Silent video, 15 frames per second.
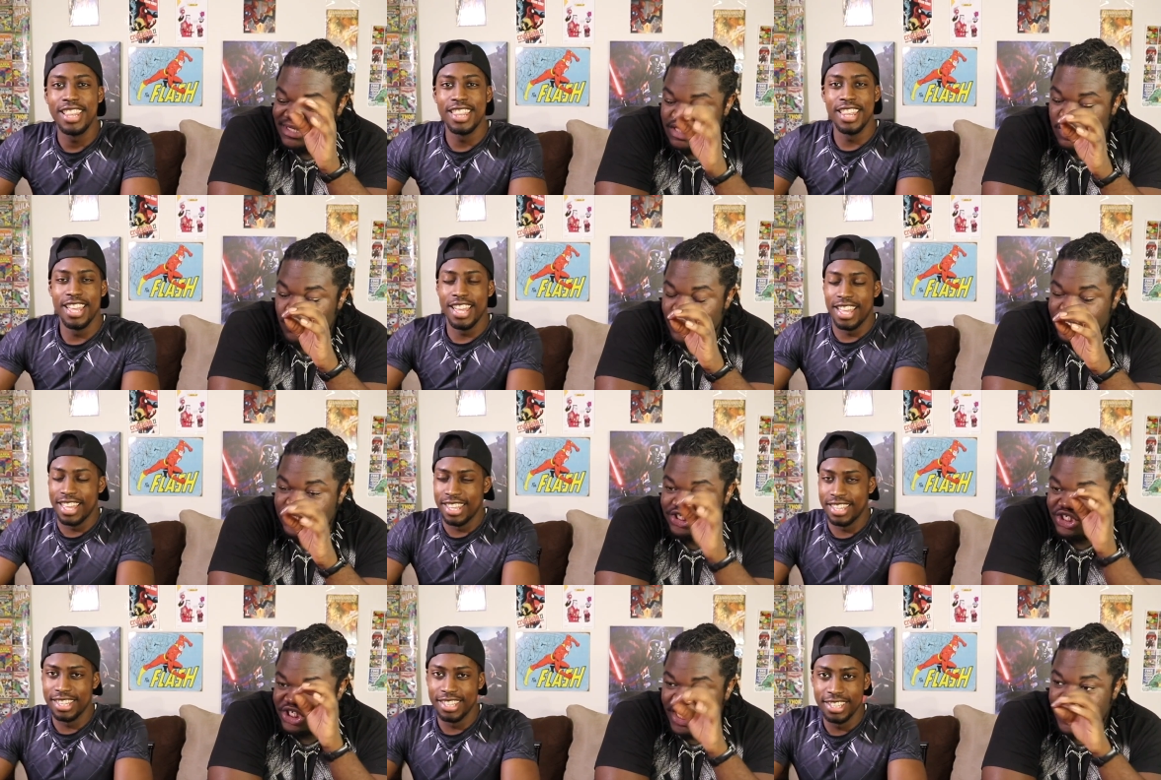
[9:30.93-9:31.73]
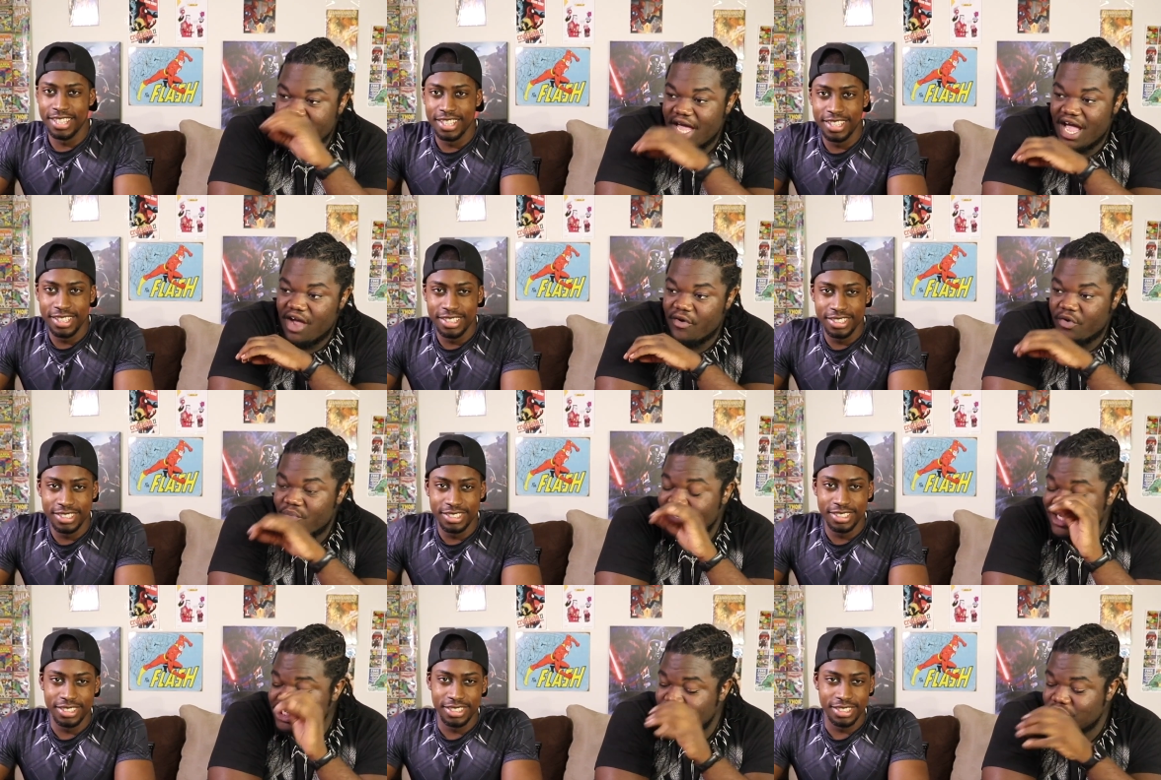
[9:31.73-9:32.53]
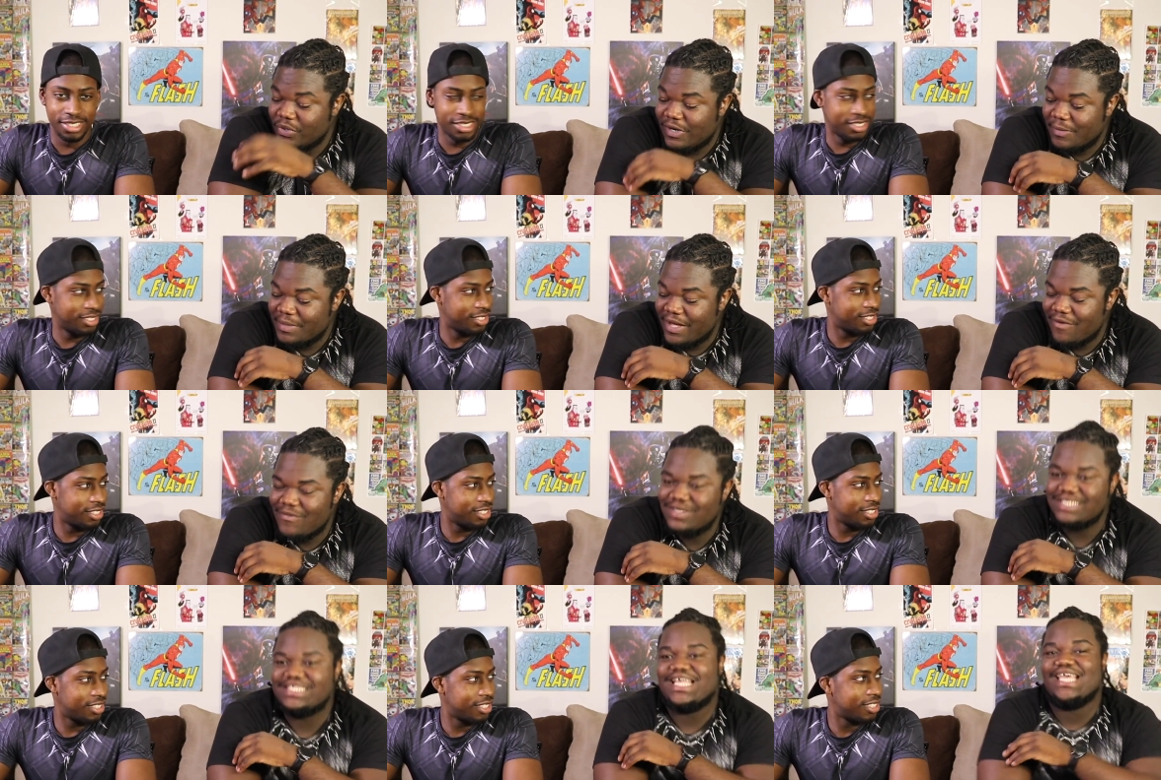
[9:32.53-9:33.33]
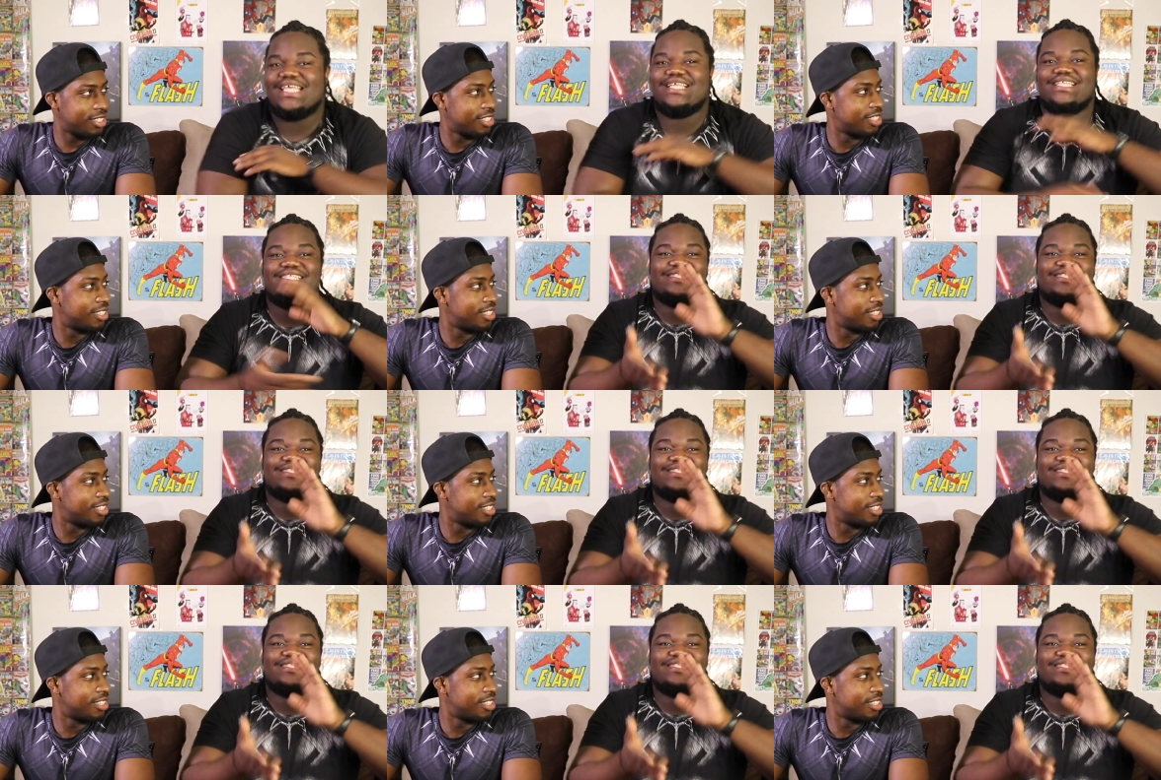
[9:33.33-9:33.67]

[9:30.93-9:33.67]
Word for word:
Speaker 1: sequence. Jay Garrick when he showed up, that was like,